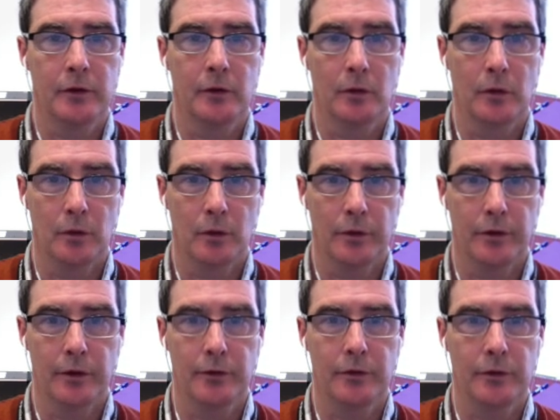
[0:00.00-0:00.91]
or
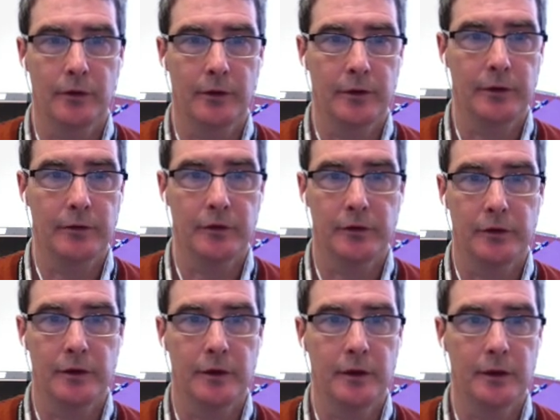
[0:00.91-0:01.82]
this or this, if it's
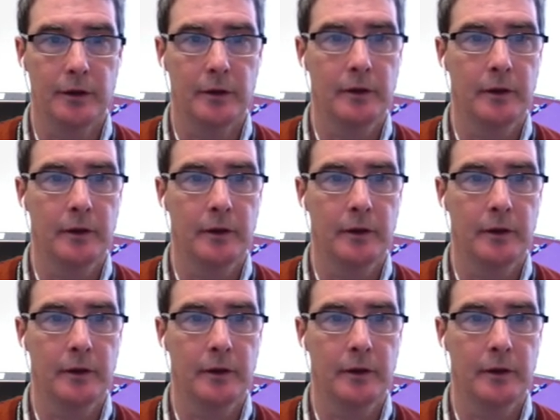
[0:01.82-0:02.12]
in here,